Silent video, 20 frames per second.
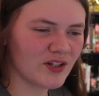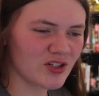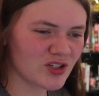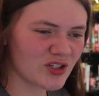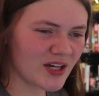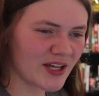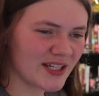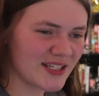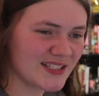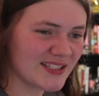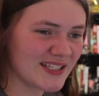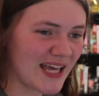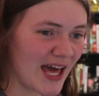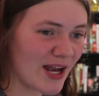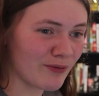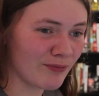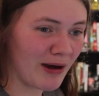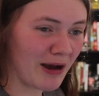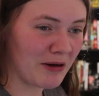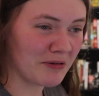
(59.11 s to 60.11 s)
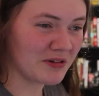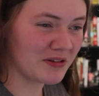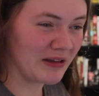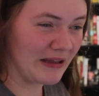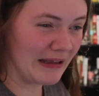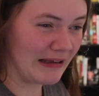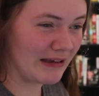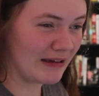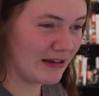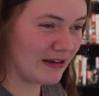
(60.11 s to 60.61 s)
I just kind of sat around
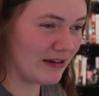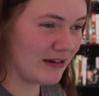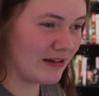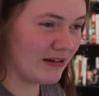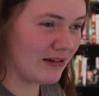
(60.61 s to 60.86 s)
and like